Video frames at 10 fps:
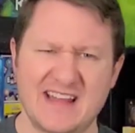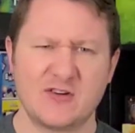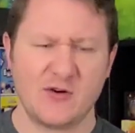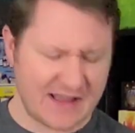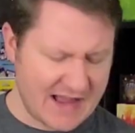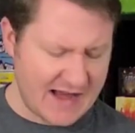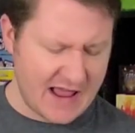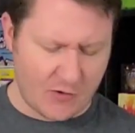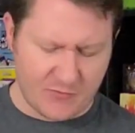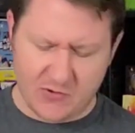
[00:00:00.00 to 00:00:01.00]
going to kind of
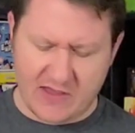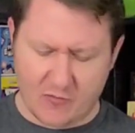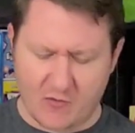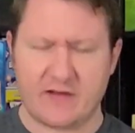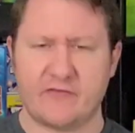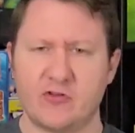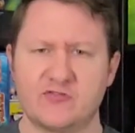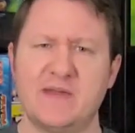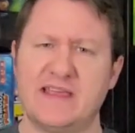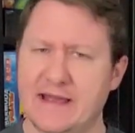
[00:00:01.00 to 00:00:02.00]
help you get rid of those
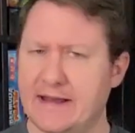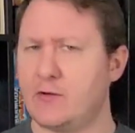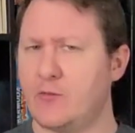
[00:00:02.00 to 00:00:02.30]
beginning